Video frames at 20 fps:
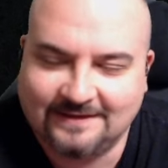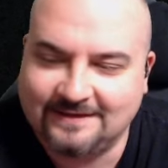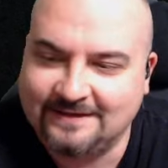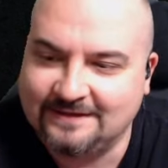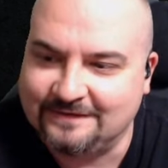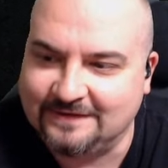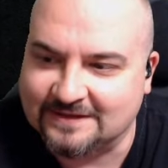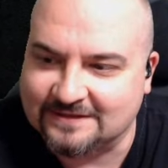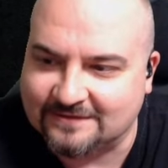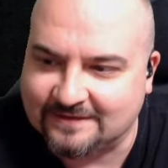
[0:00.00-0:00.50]

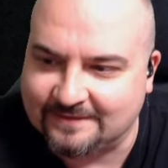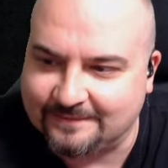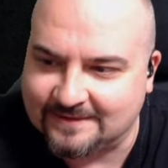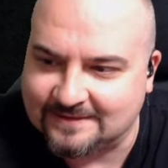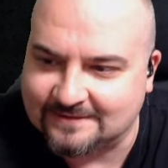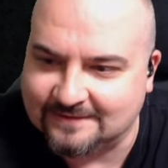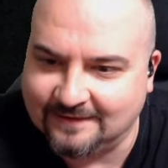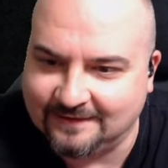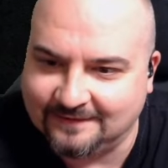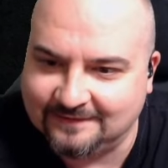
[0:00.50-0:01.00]
First freebie's
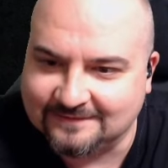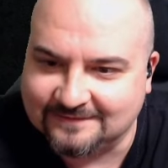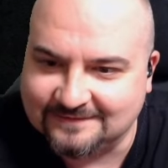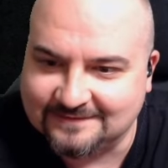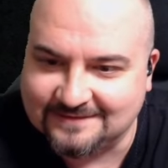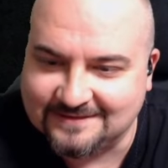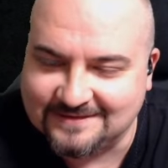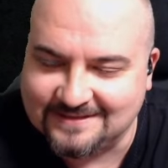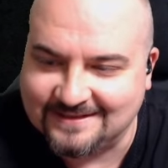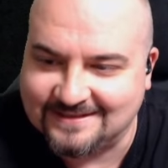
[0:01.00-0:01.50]
gone.
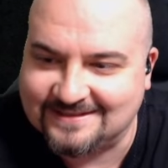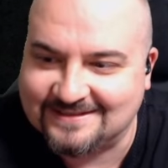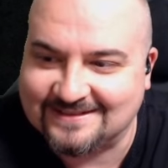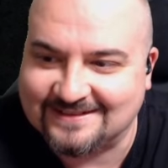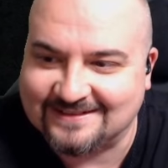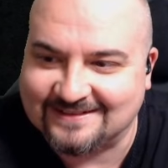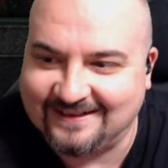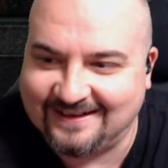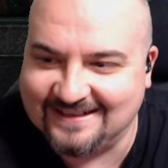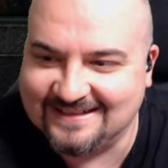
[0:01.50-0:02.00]
Jesus
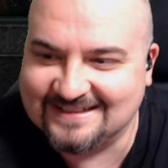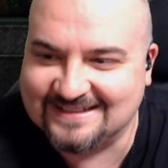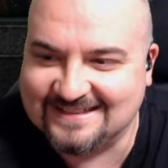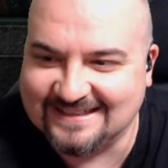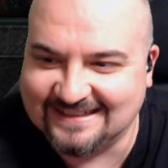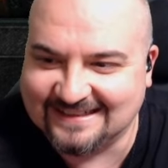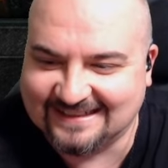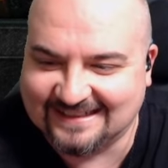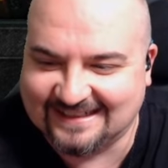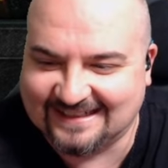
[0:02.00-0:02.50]
Christ!
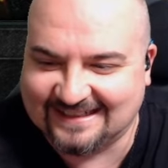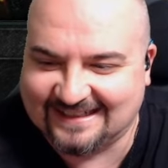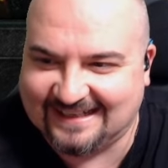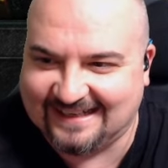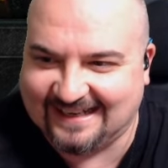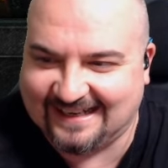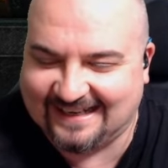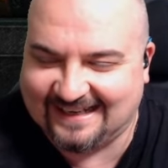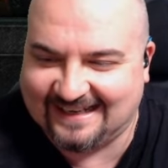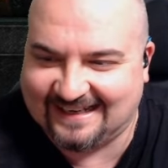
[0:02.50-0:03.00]

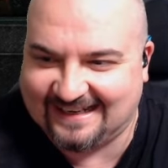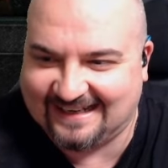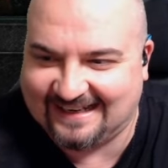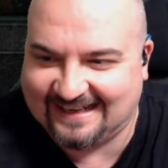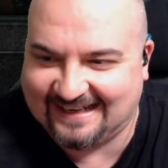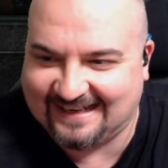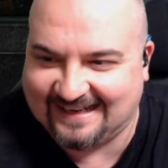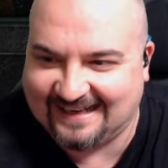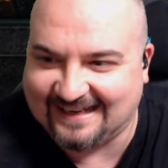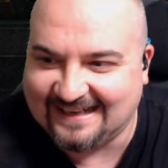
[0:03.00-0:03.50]

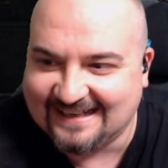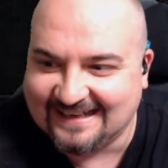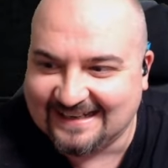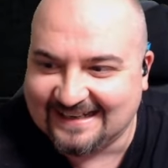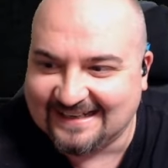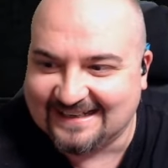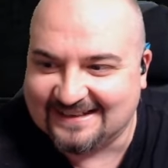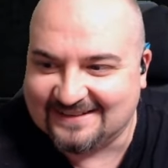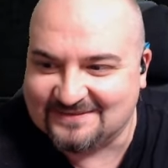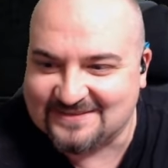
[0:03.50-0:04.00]

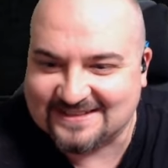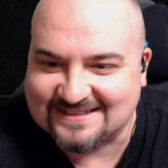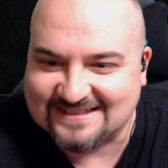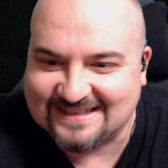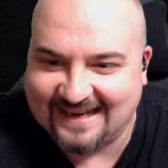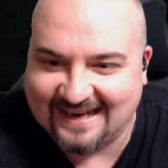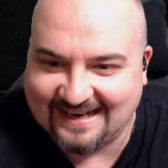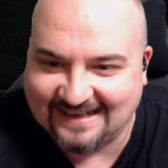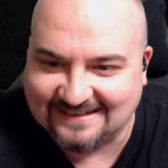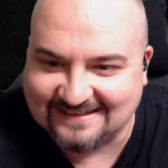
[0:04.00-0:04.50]
I'm
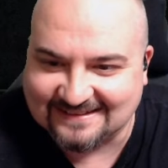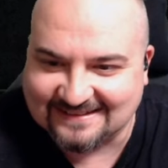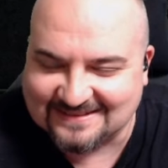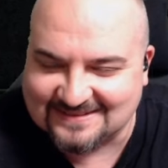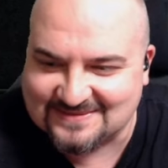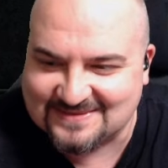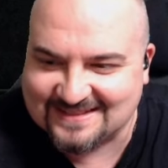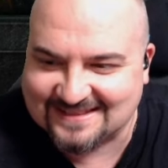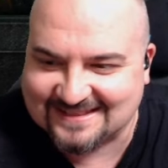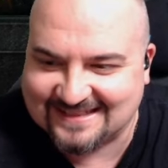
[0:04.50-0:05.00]
scared. I'm
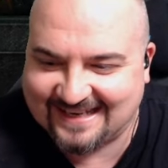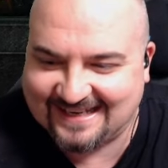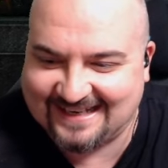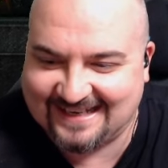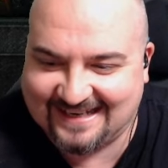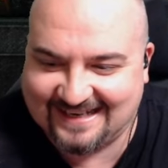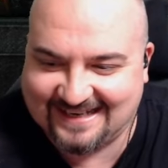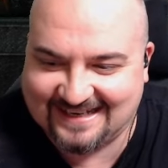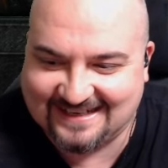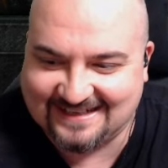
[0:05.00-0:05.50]

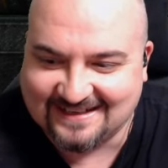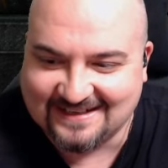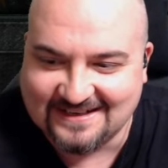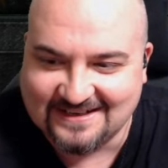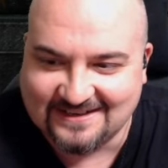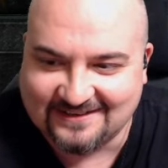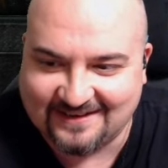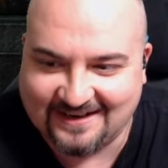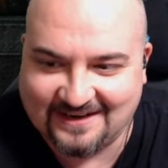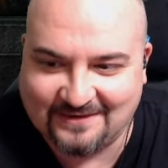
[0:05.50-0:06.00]
scared.
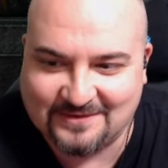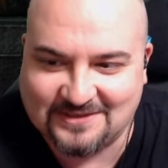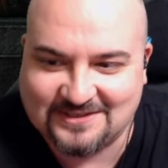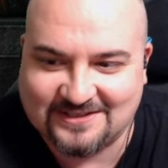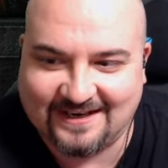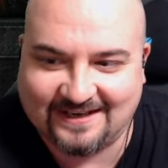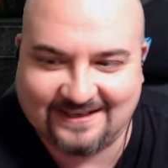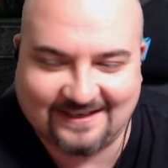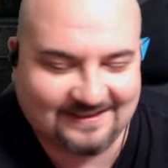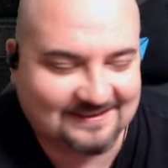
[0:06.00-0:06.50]
Right, we try
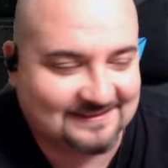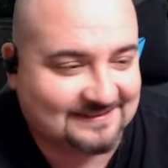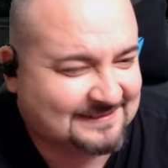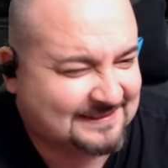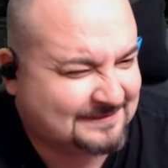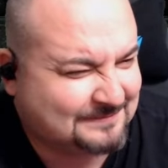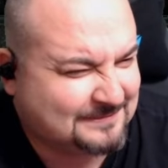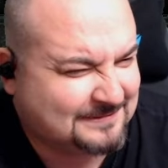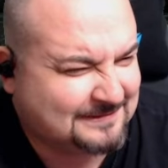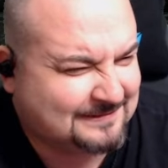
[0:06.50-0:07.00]
again.
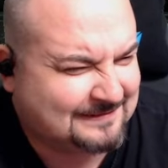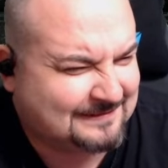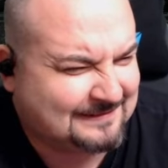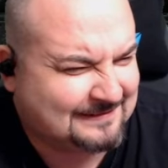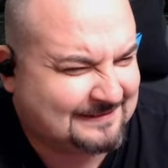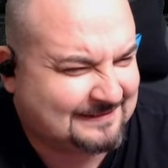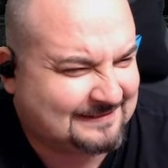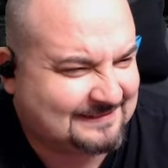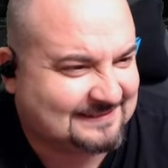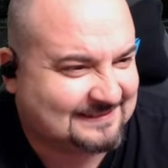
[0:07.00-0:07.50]
Come
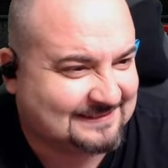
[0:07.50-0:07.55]
on,